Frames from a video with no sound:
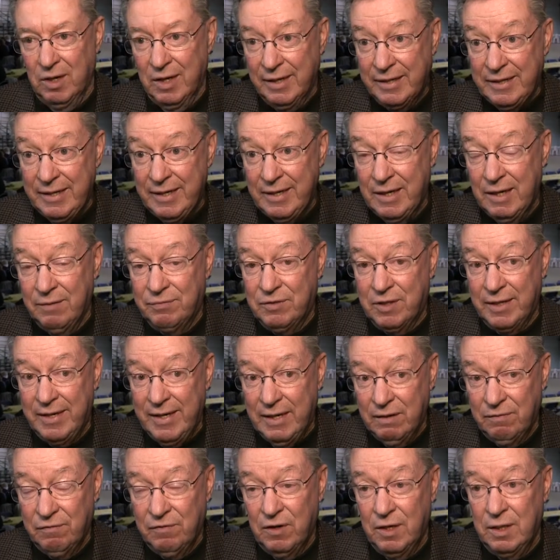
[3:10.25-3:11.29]
lucky enough to
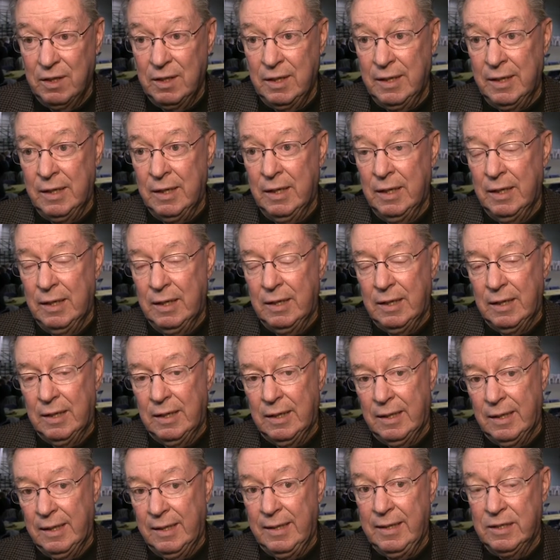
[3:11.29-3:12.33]
get funding,
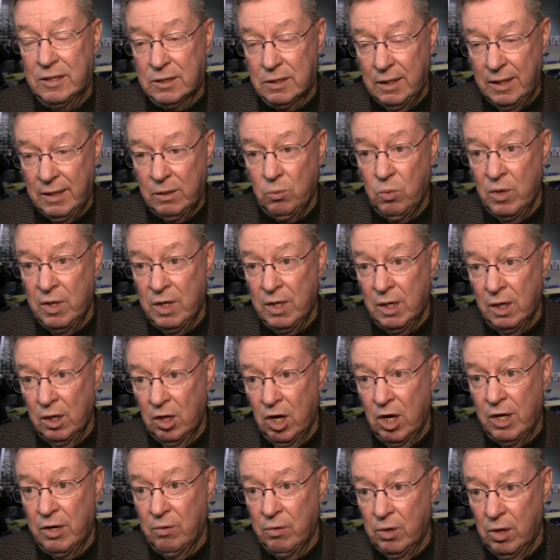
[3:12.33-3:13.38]
uh, it's like winning a
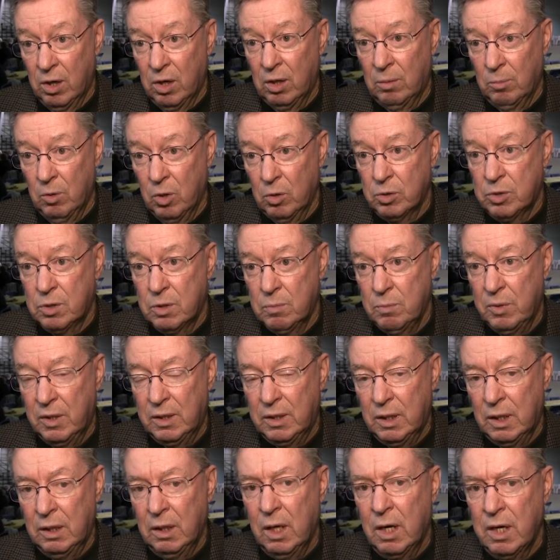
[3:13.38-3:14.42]
lottery almost.
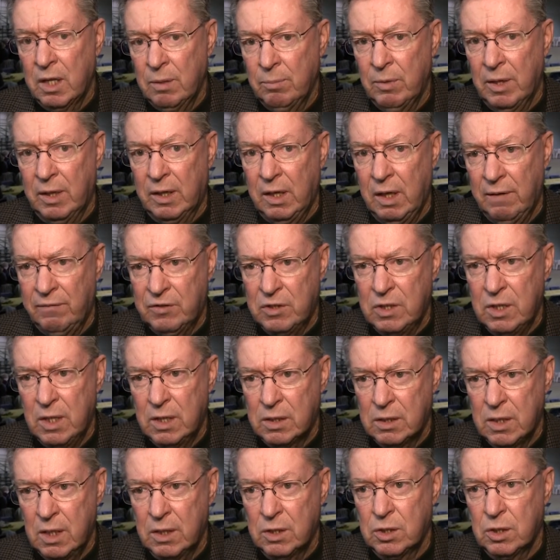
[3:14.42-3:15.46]
But a lot of them, like
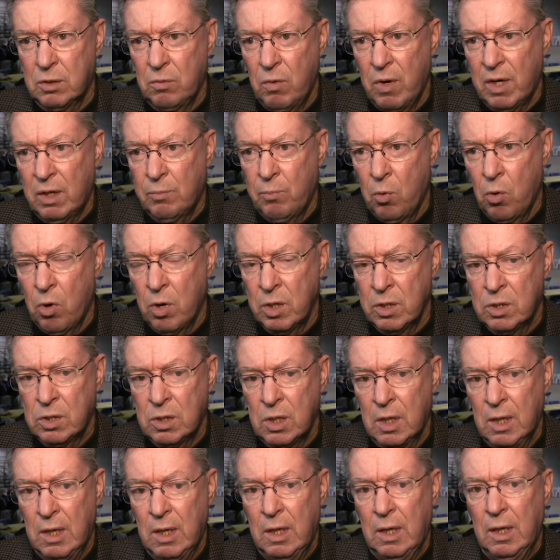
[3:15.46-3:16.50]
FCSS and rec boards,
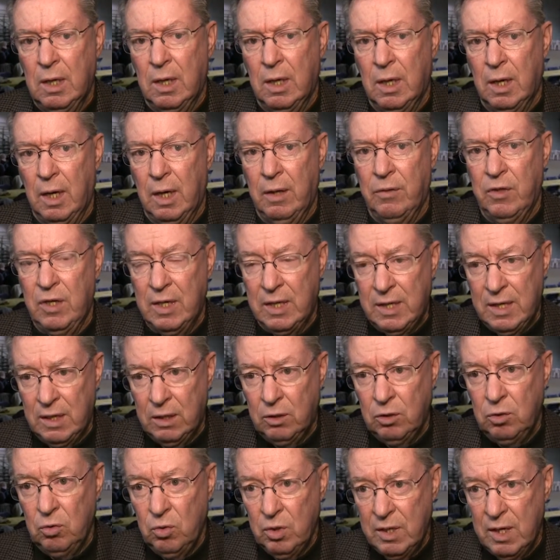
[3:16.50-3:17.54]
uh, they
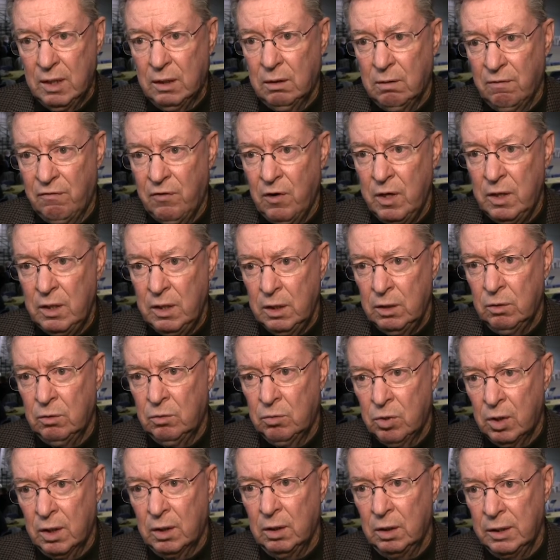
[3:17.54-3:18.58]
get, do get the funding
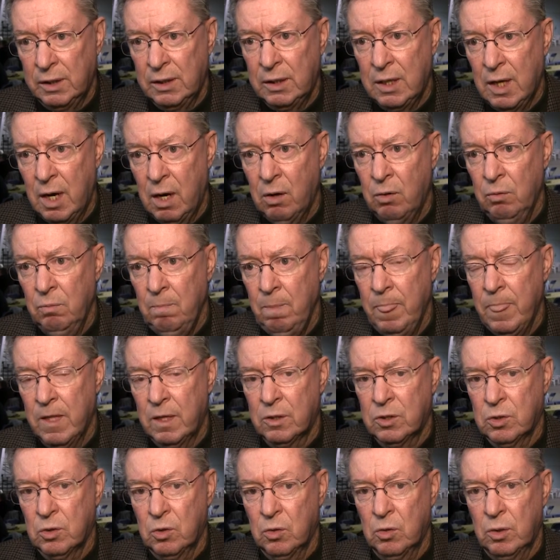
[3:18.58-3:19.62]
trickling down,
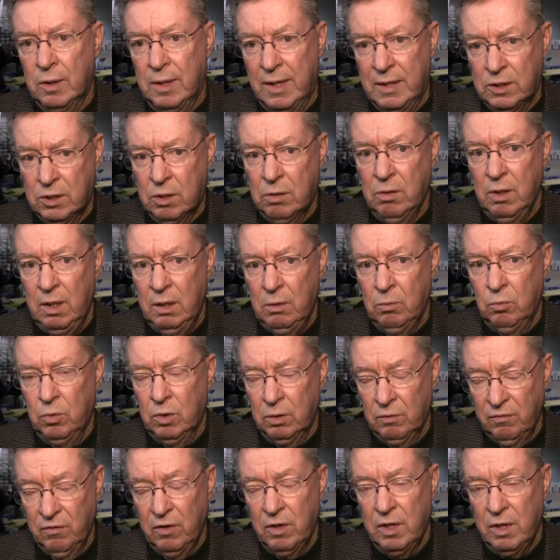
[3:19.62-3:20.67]
so that's great.
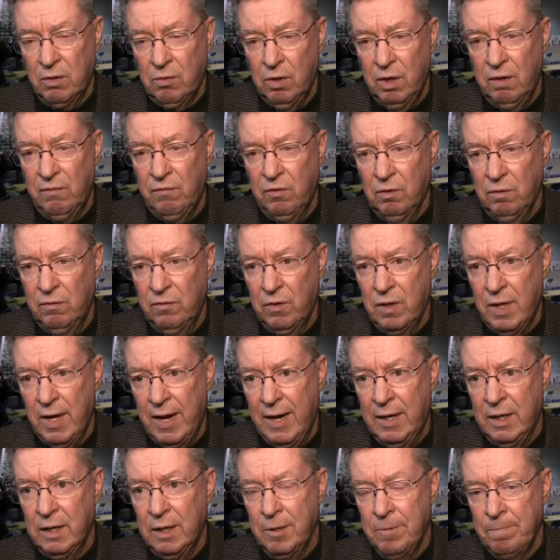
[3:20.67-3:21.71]
We're very grateful for
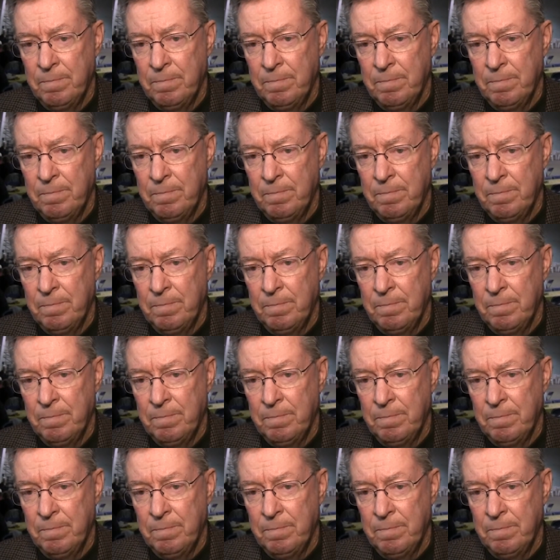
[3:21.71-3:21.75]
that.